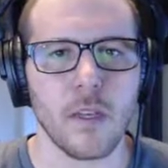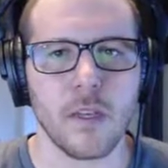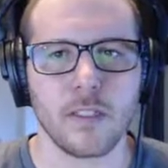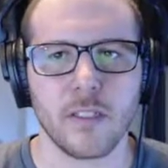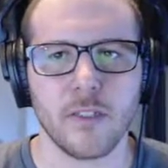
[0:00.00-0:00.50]

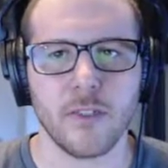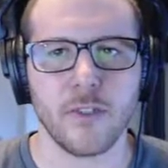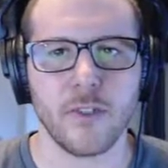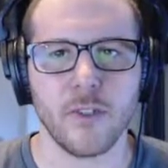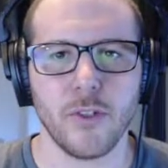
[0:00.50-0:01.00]
It's going to show you
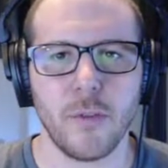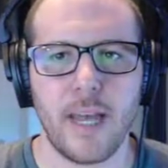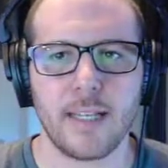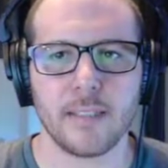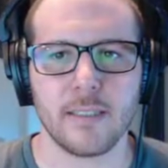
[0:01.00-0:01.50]
your
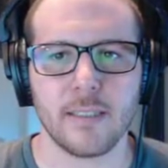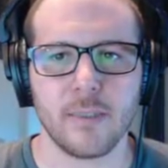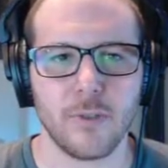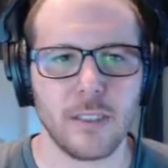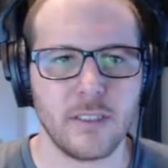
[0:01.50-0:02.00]
past
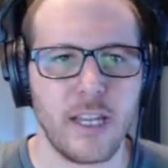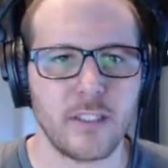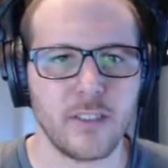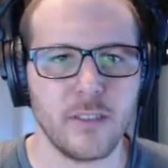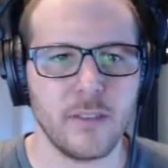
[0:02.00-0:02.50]

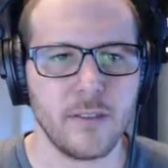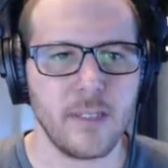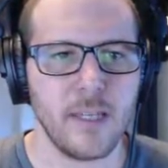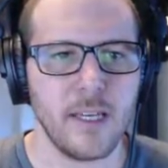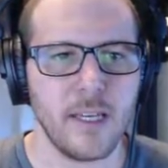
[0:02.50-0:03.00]
transactions.
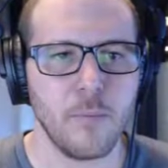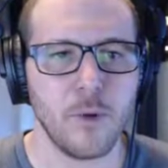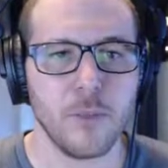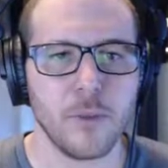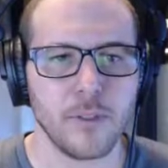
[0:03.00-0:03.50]
More
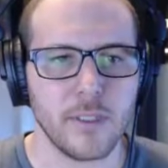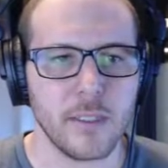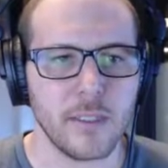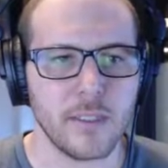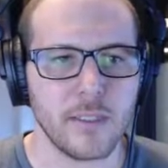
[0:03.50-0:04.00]

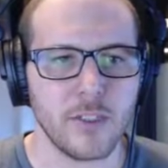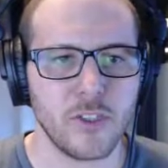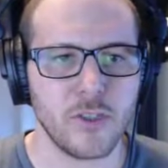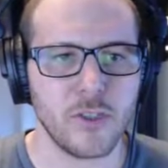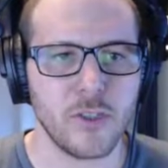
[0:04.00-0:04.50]
importantly, it's going to
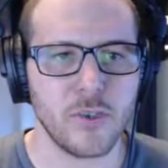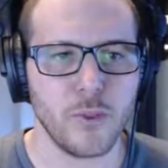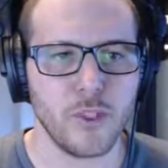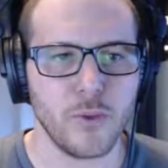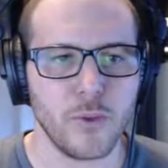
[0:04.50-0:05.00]
show you
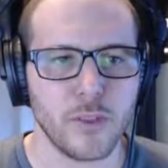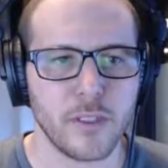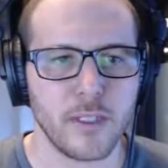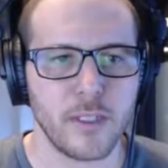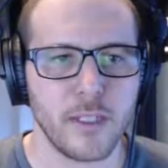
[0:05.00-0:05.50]
your
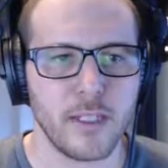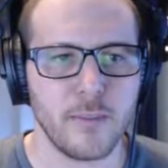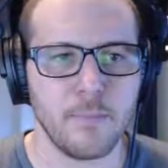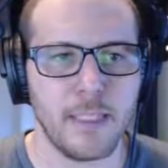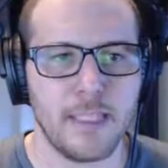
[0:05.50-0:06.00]

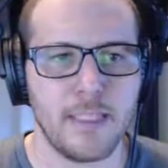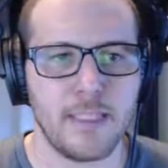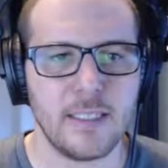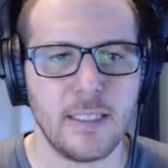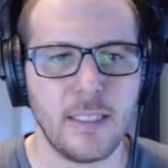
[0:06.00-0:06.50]

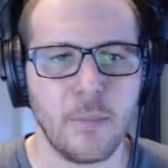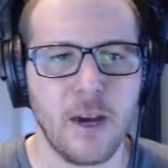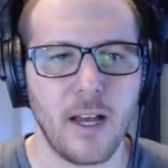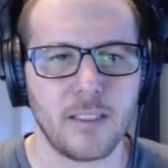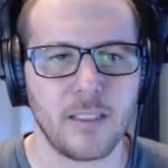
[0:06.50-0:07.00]
BTC
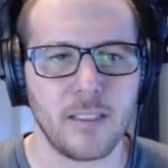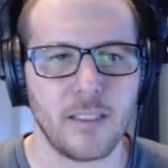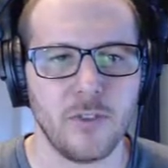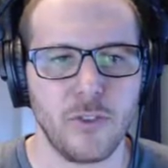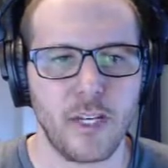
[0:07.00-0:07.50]
deposit
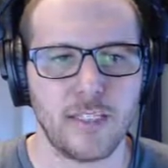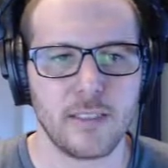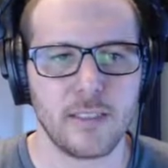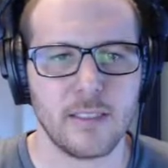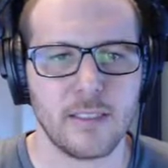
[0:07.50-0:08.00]

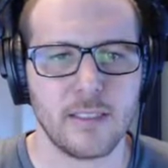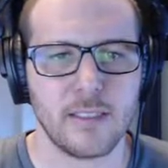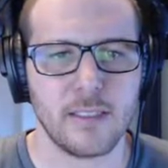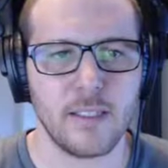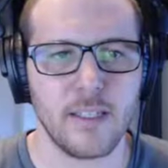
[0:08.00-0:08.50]
address.
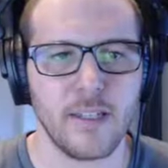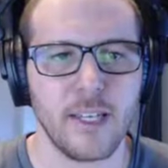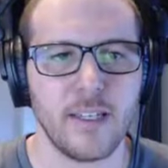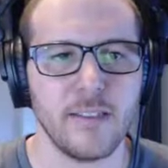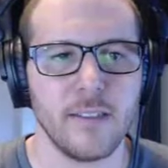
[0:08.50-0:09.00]

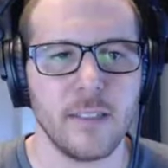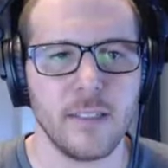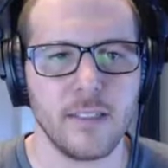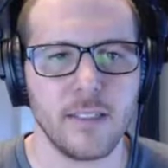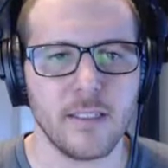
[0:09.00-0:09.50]
Okay,
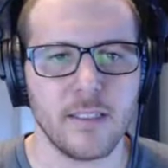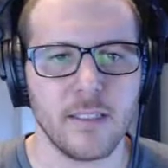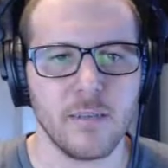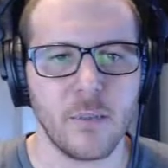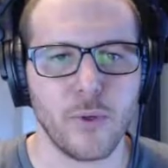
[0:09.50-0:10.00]
this is the
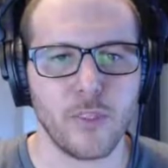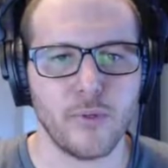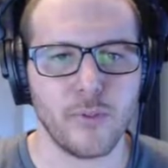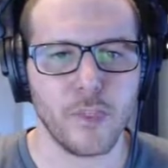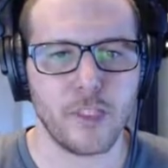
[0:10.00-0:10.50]
important
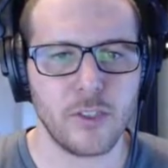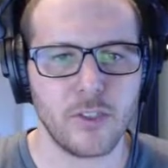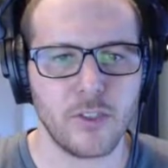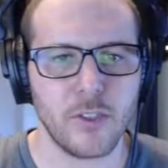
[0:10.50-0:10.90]
information. So